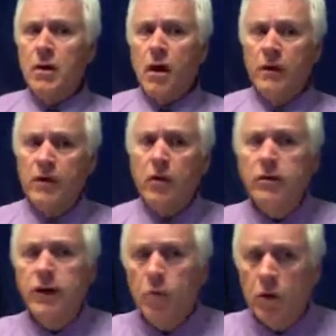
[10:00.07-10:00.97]
On the
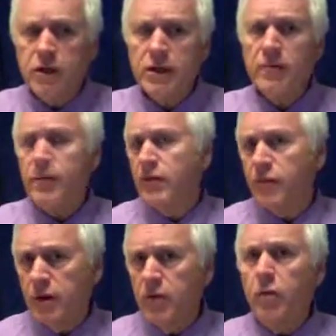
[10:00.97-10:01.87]
all-day workshop and
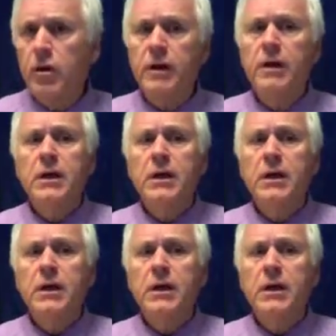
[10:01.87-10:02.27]
3-in-1,